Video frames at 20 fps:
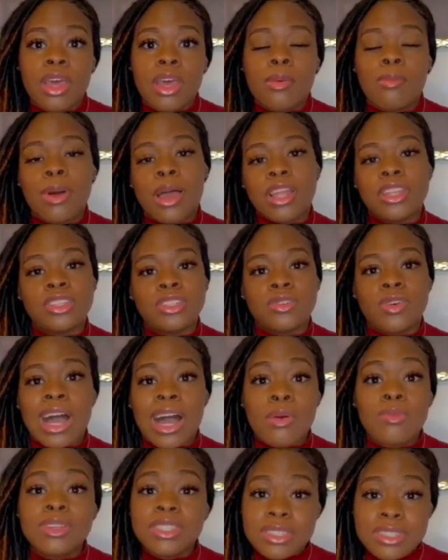Mind you, I
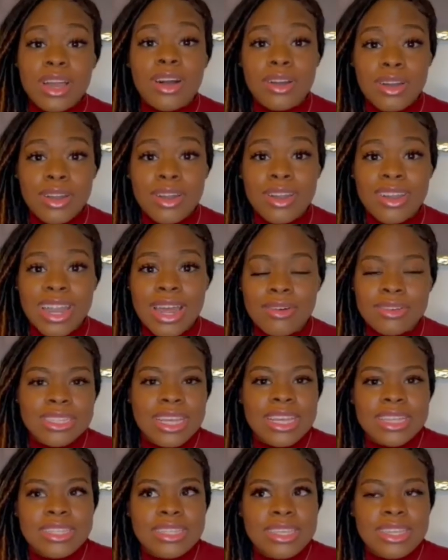was younger. I was
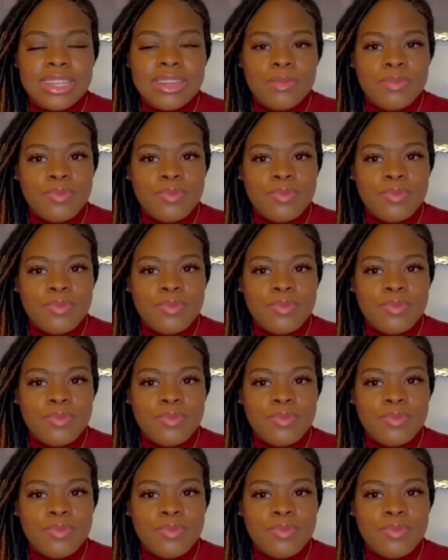18.